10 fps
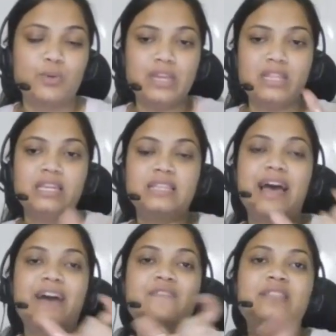Okay, these
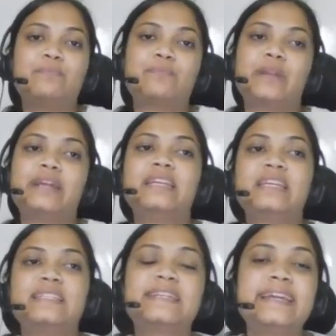have separate
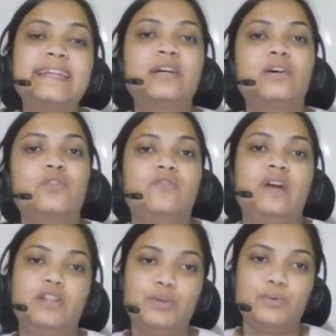discrete
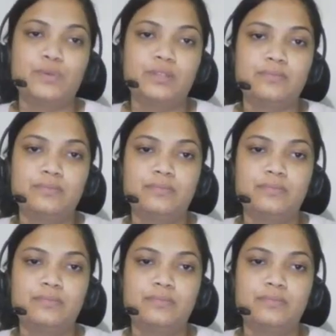values.